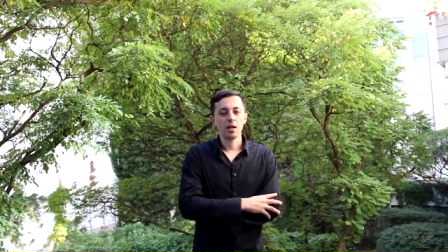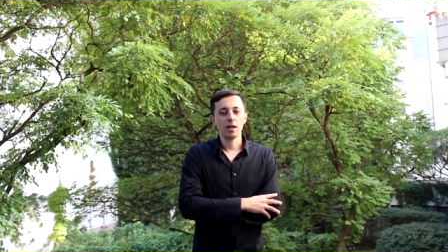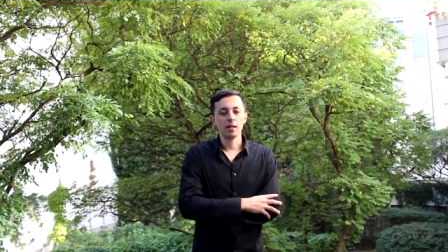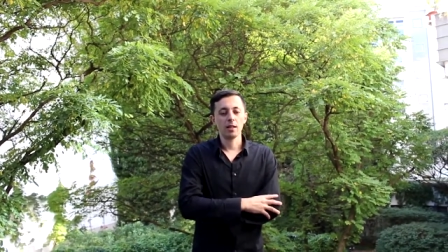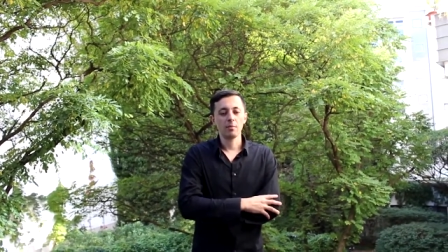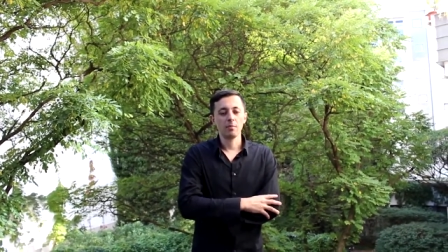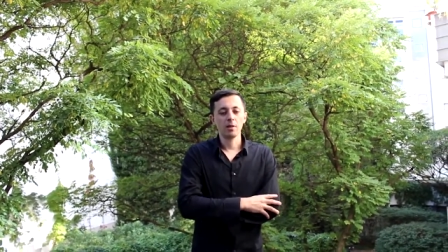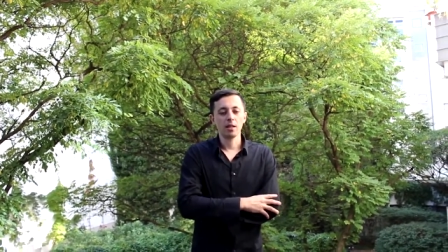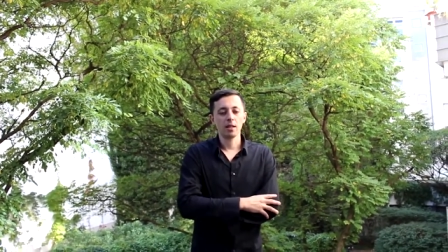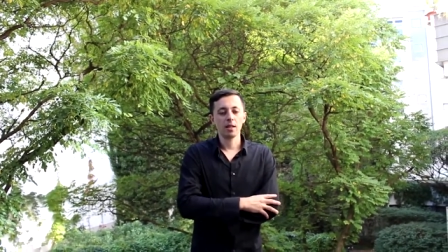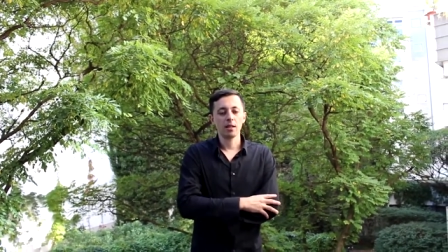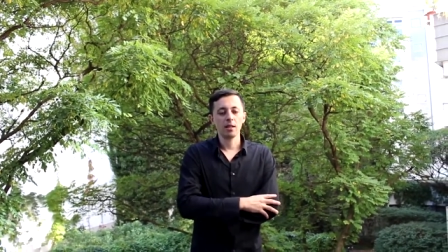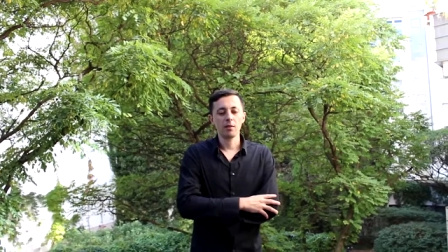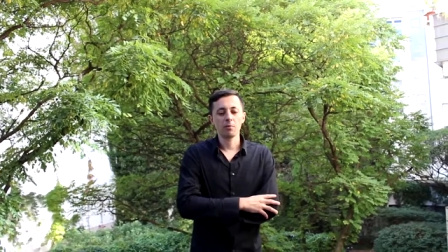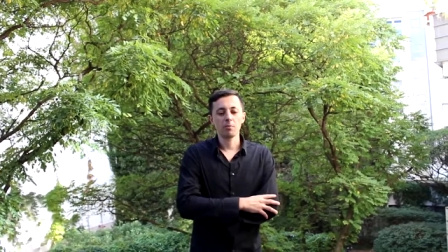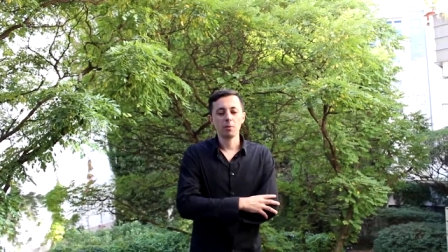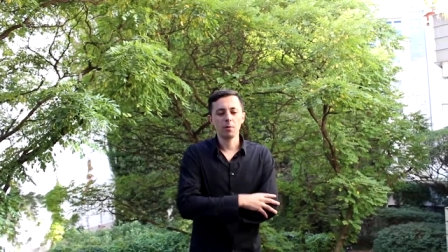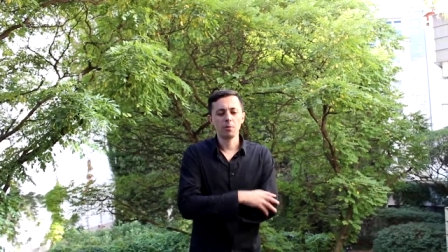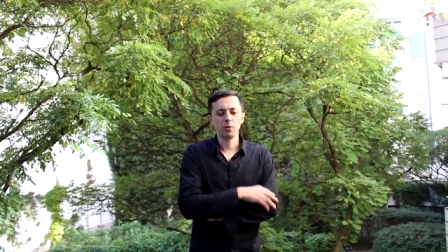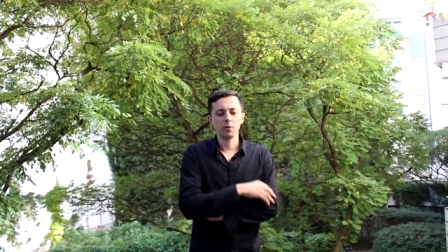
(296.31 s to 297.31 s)
at the
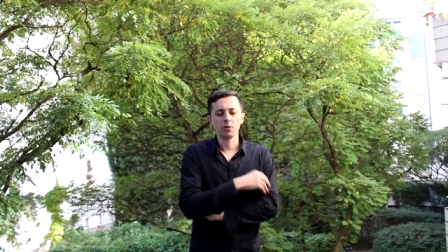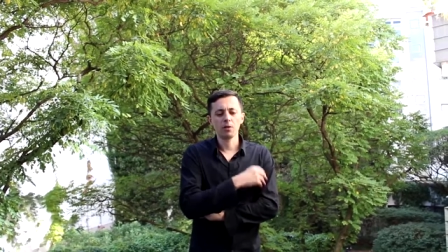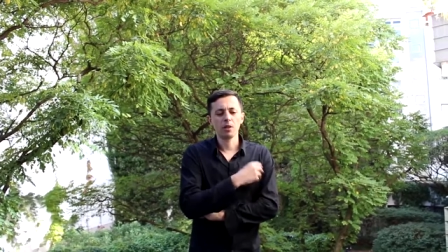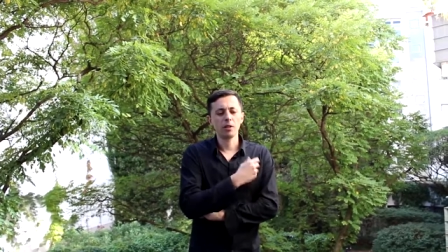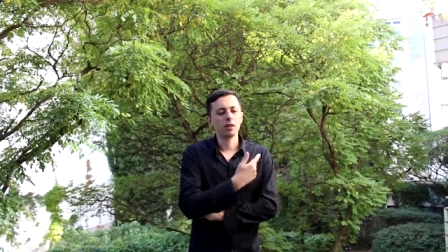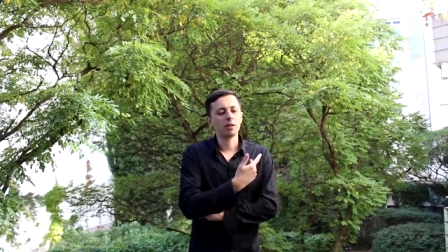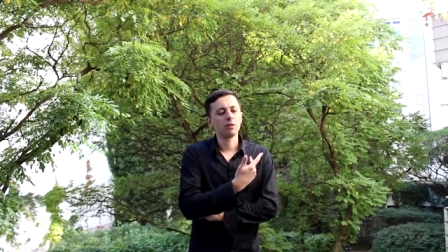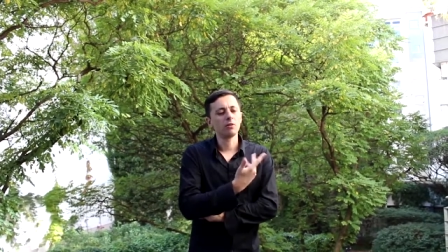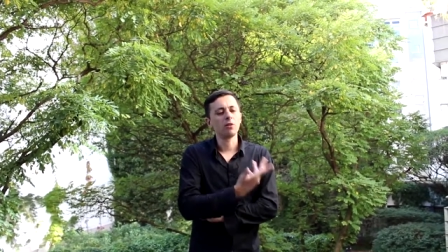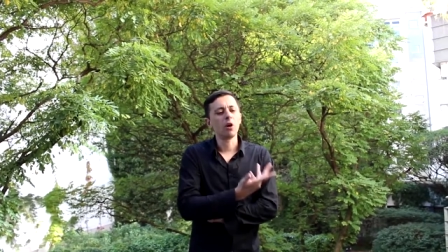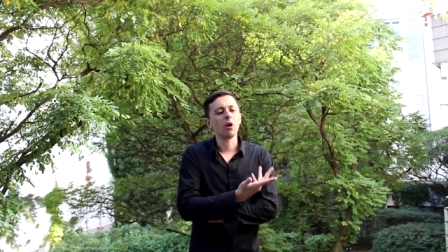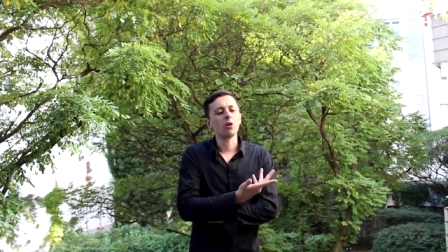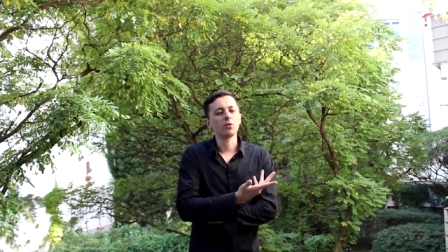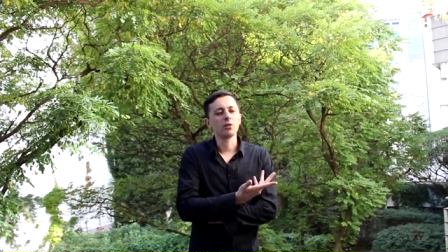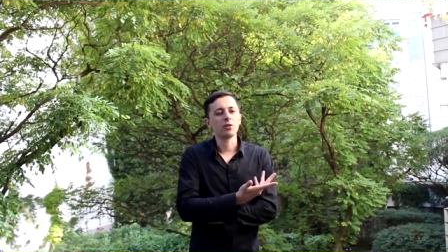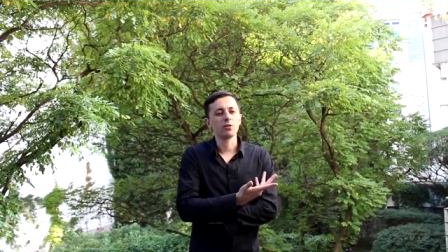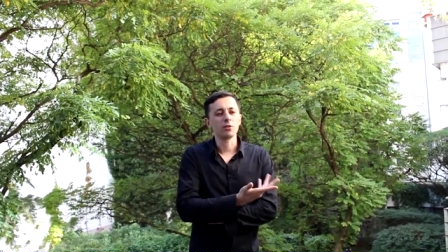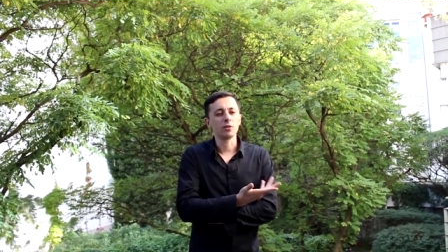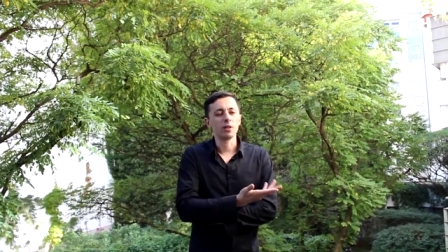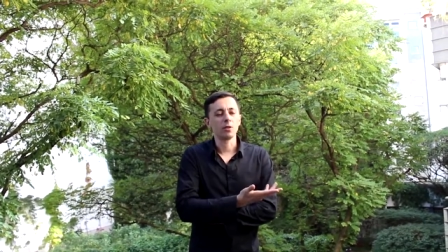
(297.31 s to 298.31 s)
beginning people didn't
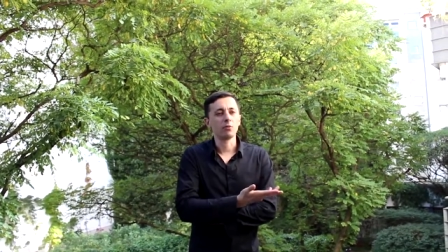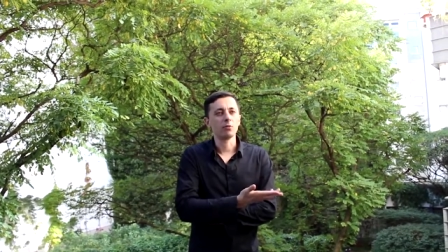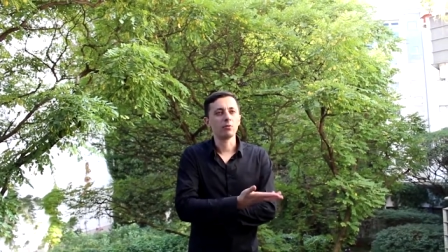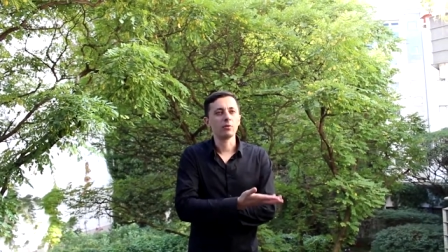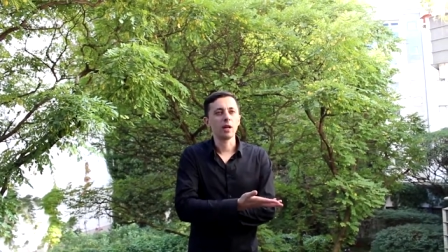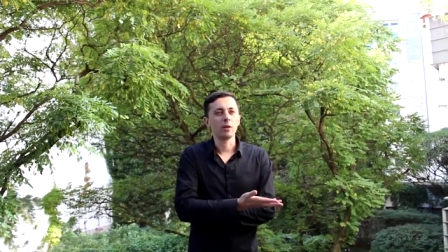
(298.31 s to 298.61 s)
notice that